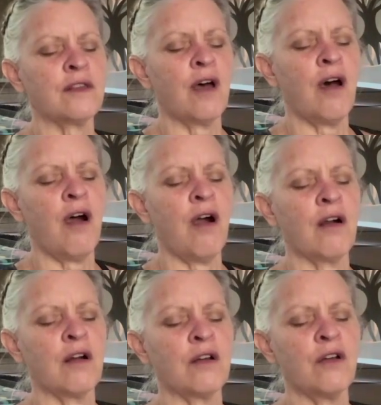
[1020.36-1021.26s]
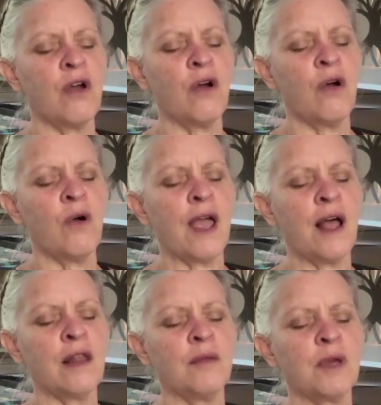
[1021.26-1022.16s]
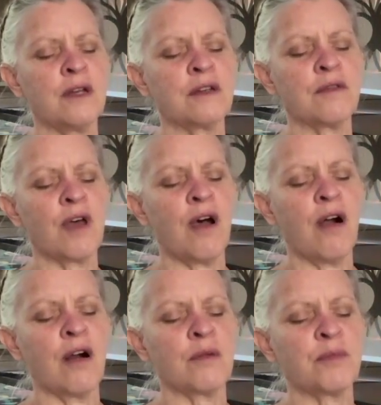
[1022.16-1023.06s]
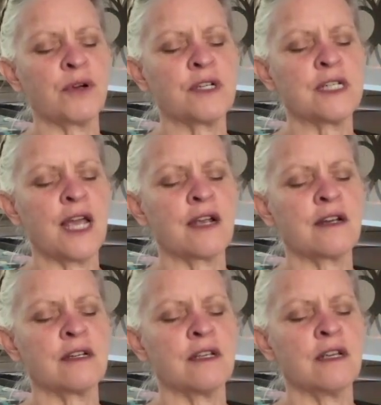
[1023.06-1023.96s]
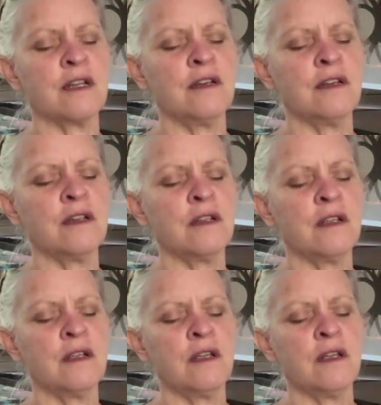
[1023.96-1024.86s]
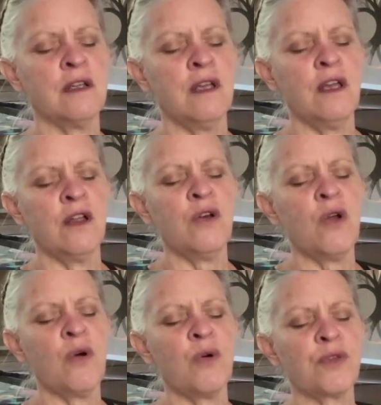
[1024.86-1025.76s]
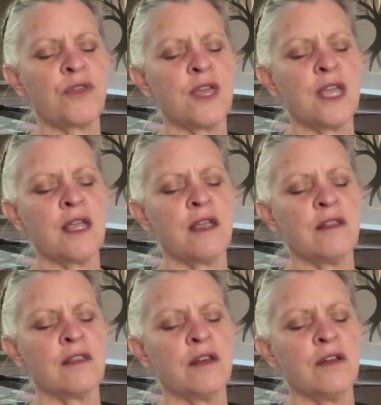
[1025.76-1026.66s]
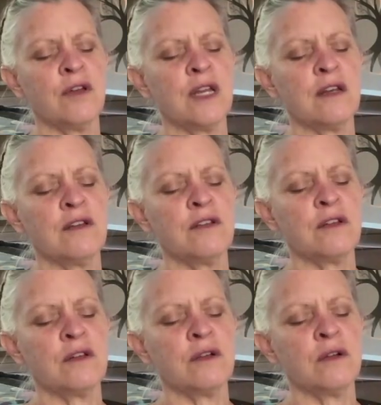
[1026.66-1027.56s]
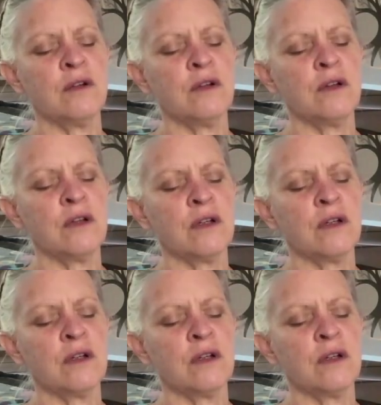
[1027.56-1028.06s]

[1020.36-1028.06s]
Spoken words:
at the heart, no element of the heart protected, no thing that you needed to